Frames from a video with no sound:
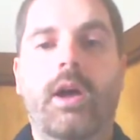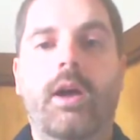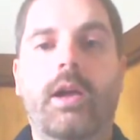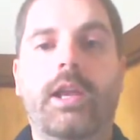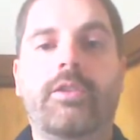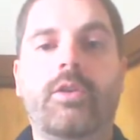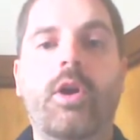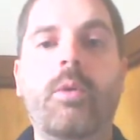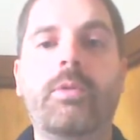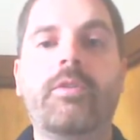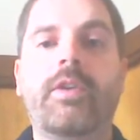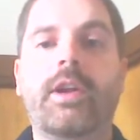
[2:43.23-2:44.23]
Uh, and so I
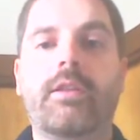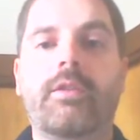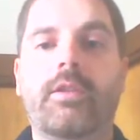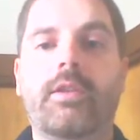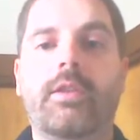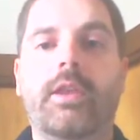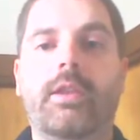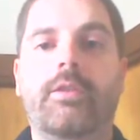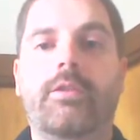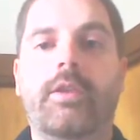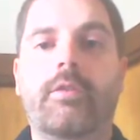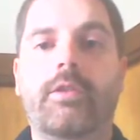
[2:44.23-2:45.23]
hope you find that
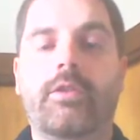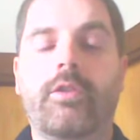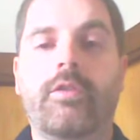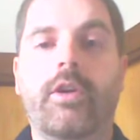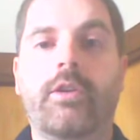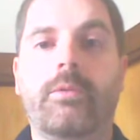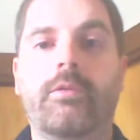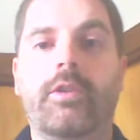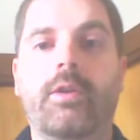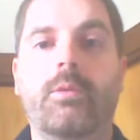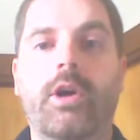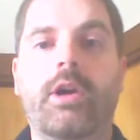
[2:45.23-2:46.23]
Xavier so far has been a
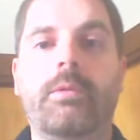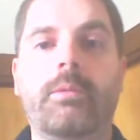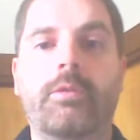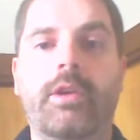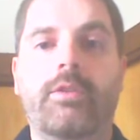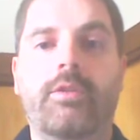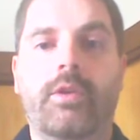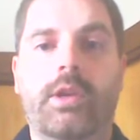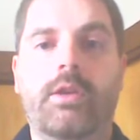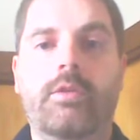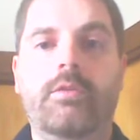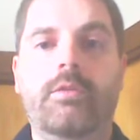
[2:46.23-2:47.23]
very welcoming place for
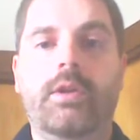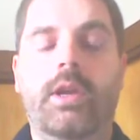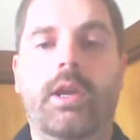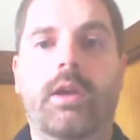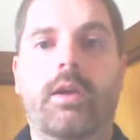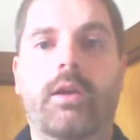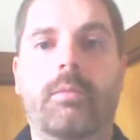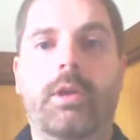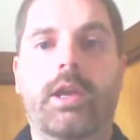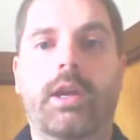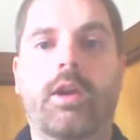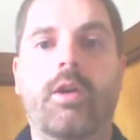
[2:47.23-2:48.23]
you, um,
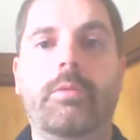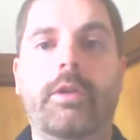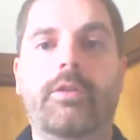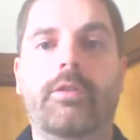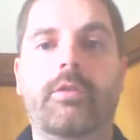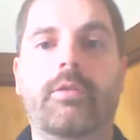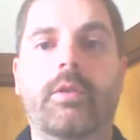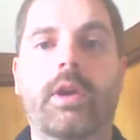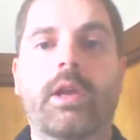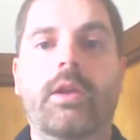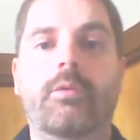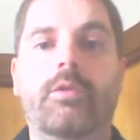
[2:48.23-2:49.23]
and I hope that you
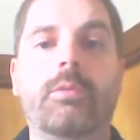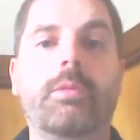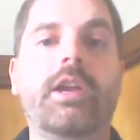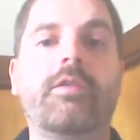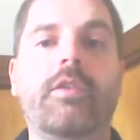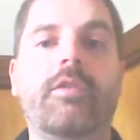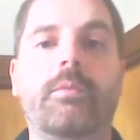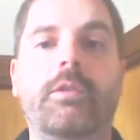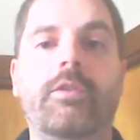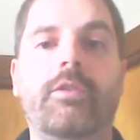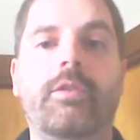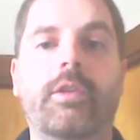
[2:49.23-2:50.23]
really benefit from
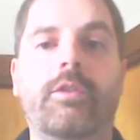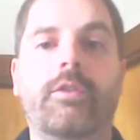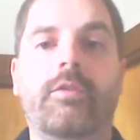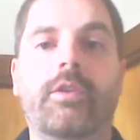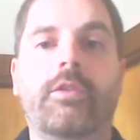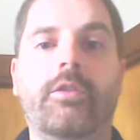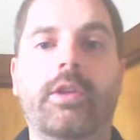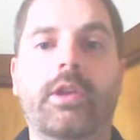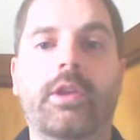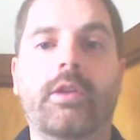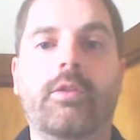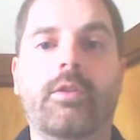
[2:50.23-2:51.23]
this this
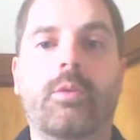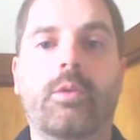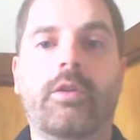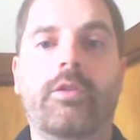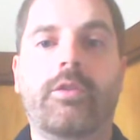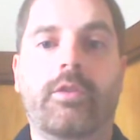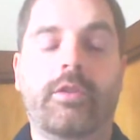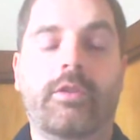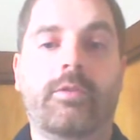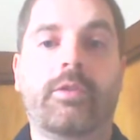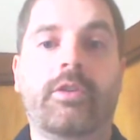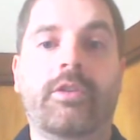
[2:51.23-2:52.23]
diversity course, this
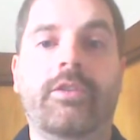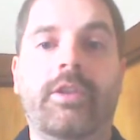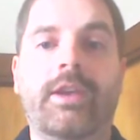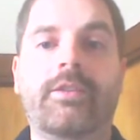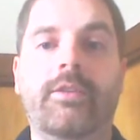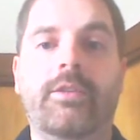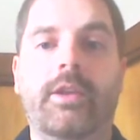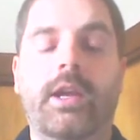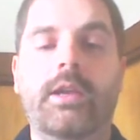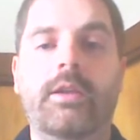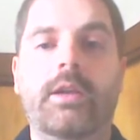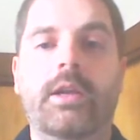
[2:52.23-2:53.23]
diversity section
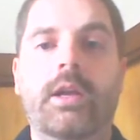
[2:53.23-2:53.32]
today.